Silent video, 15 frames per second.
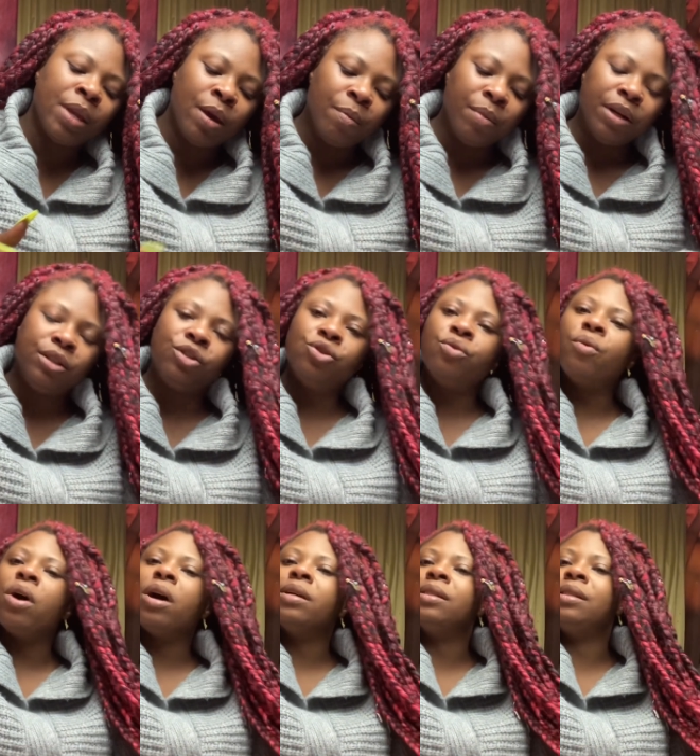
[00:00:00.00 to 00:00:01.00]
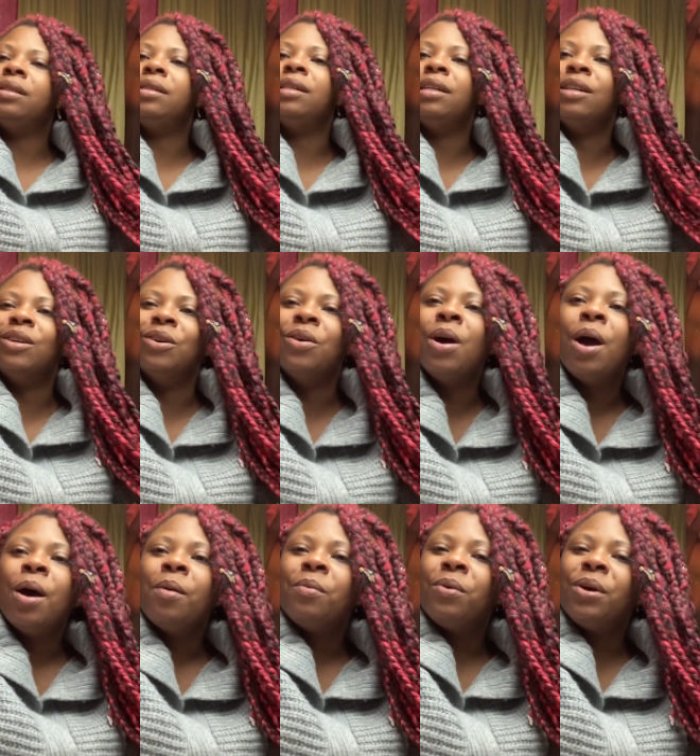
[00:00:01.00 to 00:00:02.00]
But you are still
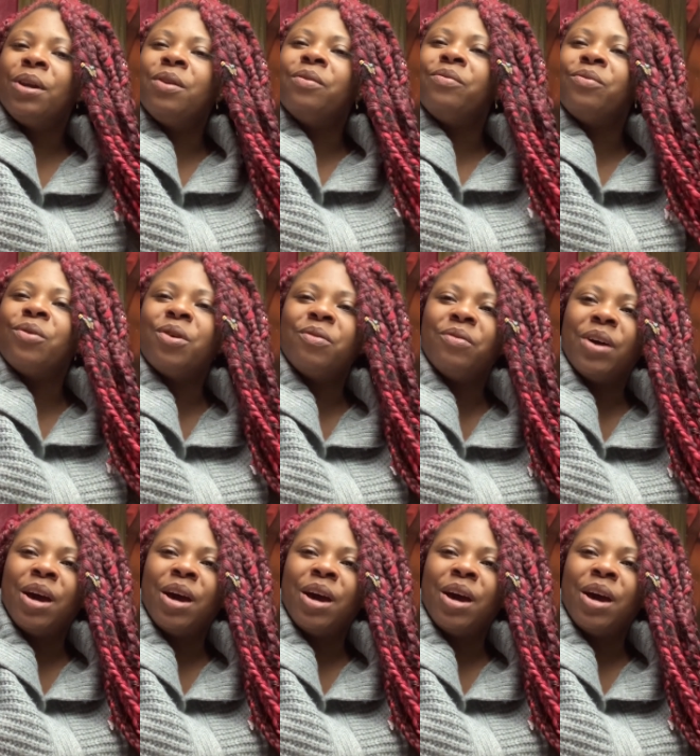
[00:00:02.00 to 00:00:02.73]
putting forth